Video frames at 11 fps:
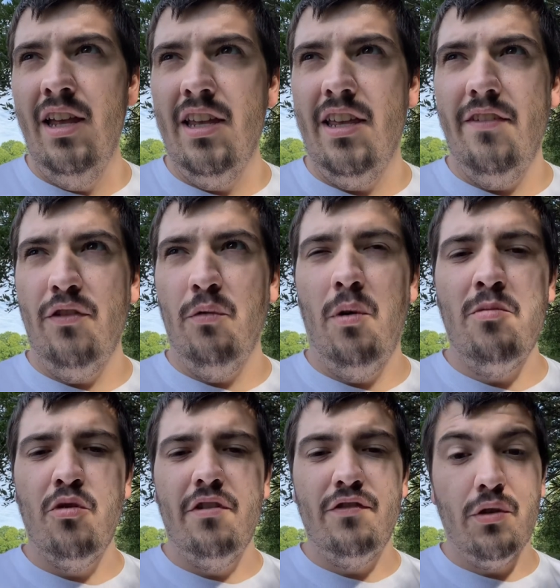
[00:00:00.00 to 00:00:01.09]
give you one more
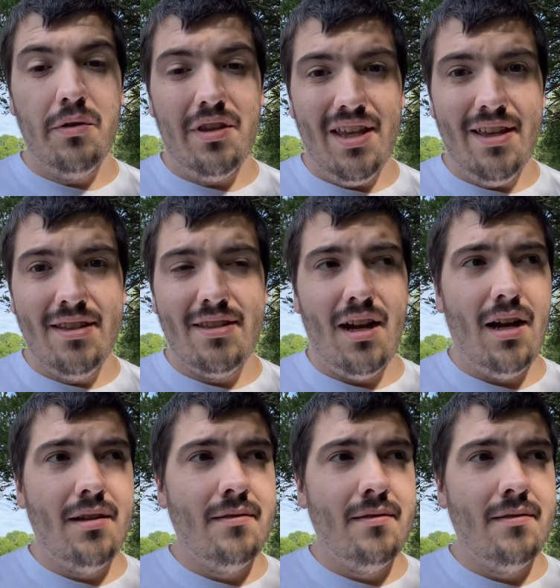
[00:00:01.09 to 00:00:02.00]
view of the inside.